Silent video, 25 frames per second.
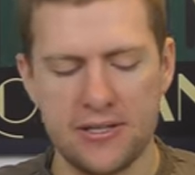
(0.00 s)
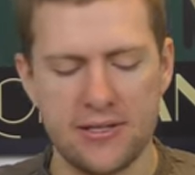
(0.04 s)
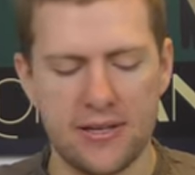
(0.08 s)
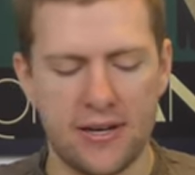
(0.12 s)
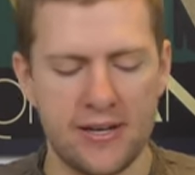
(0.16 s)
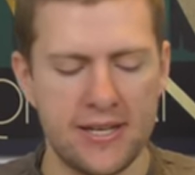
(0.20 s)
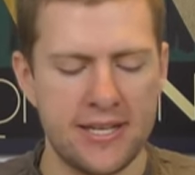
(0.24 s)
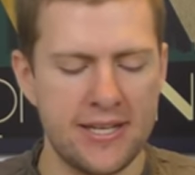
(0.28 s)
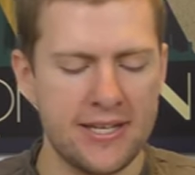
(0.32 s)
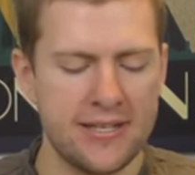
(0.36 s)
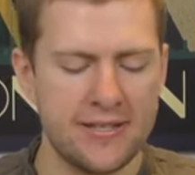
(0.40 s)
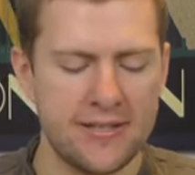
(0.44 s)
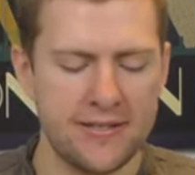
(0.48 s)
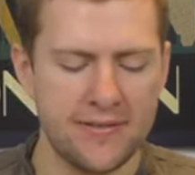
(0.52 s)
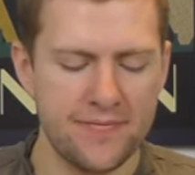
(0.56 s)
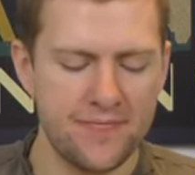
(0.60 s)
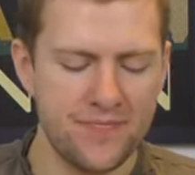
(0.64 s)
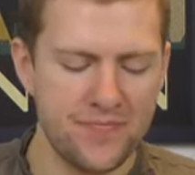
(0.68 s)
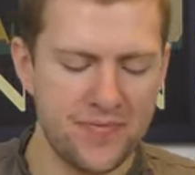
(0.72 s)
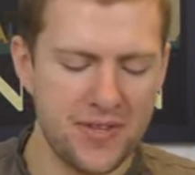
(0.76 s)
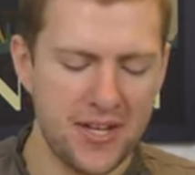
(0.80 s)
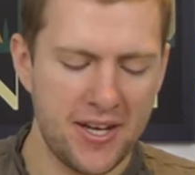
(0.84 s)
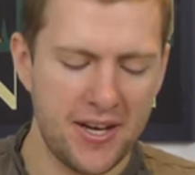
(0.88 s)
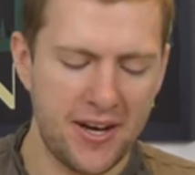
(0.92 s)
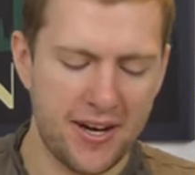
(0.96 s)
I need,
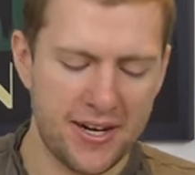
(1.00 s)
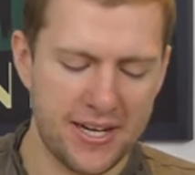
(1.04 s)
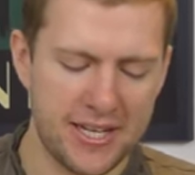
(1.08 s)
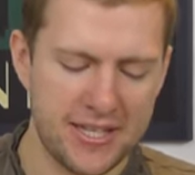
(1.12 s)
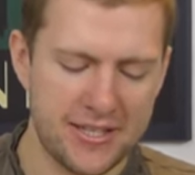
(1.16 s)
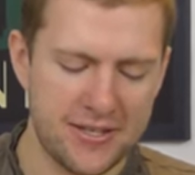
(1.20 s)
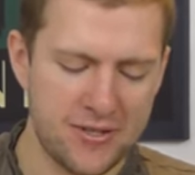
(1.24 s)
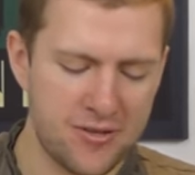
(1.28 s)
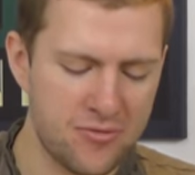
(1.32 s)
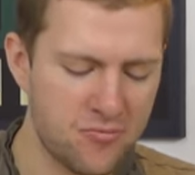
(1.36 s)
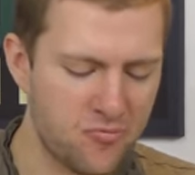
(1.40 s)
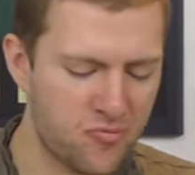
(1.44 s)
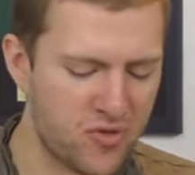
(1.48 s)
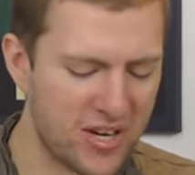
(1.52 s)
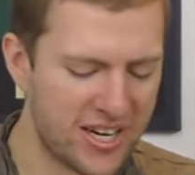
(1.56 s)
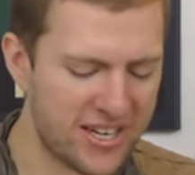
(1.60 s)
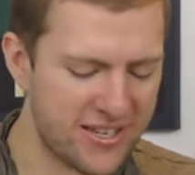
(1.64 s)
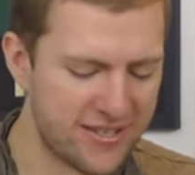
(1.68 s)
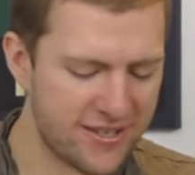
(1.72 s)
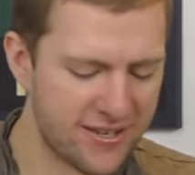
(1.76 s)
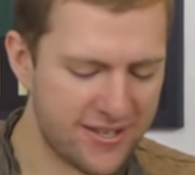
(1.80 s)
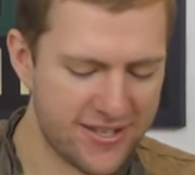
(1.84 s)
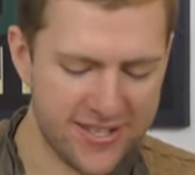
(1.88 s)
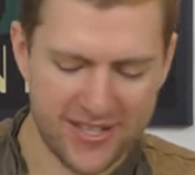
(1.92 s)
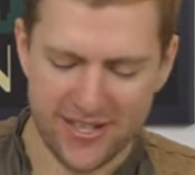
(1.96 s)
I need to do
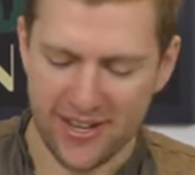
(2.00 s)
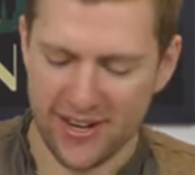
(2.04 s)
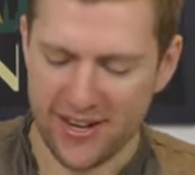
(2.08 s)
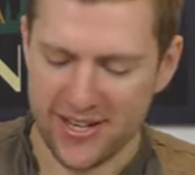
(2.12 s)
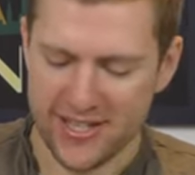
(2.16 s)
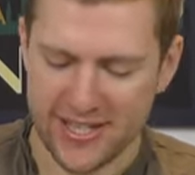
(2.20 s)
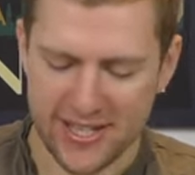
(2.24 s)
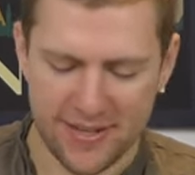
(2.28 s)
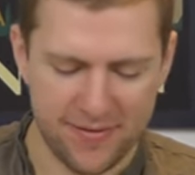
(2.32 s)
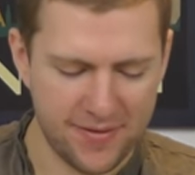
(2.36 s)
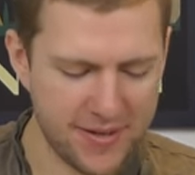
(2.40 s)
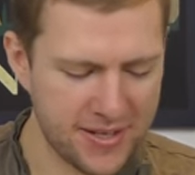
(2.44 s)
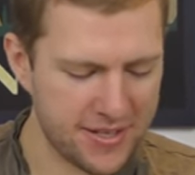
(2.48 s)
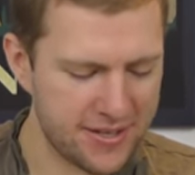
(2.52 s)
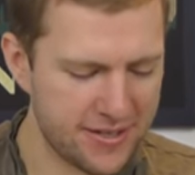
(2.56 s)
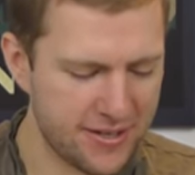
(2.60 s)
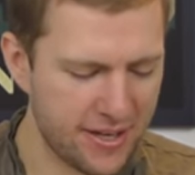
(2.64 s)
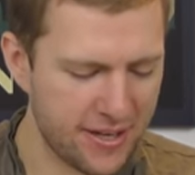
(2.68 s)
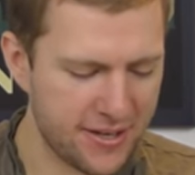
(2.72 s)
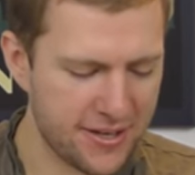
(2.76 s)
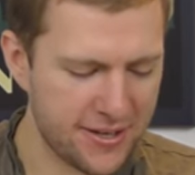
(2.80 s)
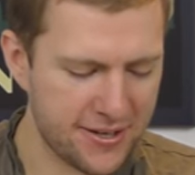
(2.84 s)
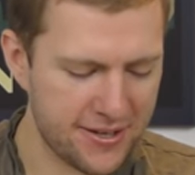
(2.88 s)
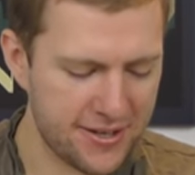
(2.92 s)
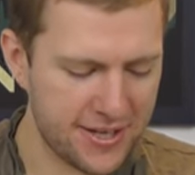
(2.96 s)
rigorous scientific
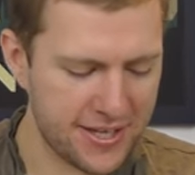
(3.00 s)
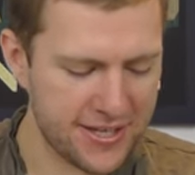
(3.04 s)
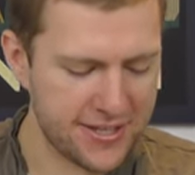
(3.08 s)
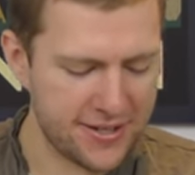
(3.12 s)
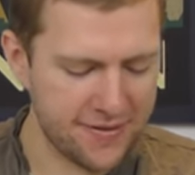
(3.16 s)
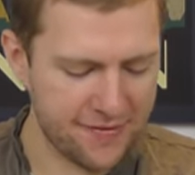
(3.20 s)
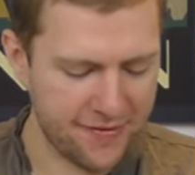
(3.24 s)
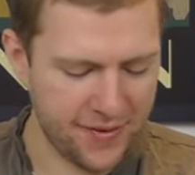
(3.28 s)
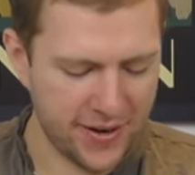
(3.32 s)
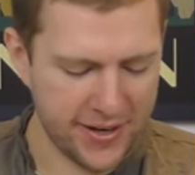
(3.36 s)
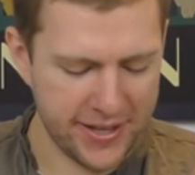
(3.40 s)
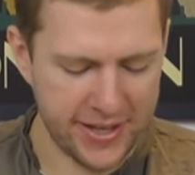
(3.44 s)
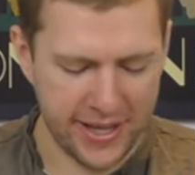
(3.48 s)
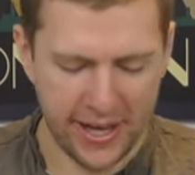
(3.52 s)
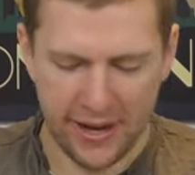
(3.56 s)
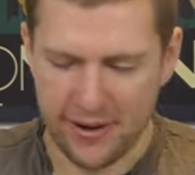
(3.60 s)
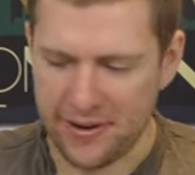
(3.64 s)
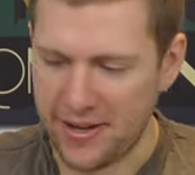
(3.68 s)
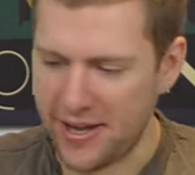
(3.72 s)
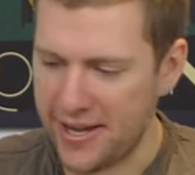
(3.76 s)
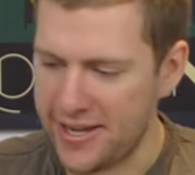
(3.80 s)
study on this to find out